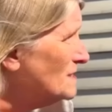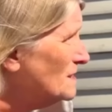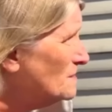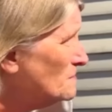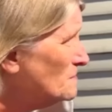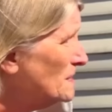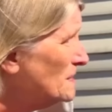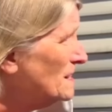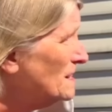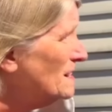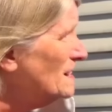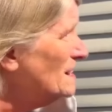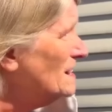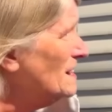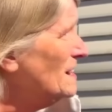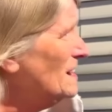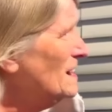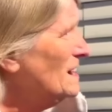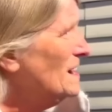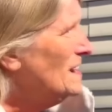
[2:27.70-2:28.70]
family
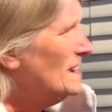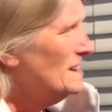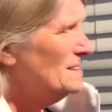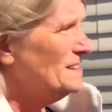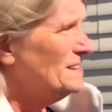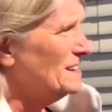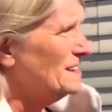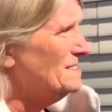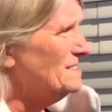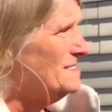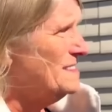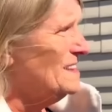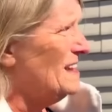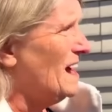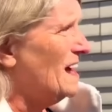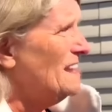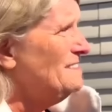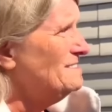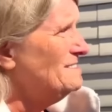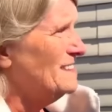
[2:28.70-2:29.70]
for the last
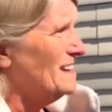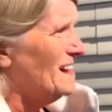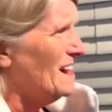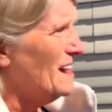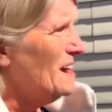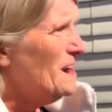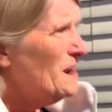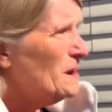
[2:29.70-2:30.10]
5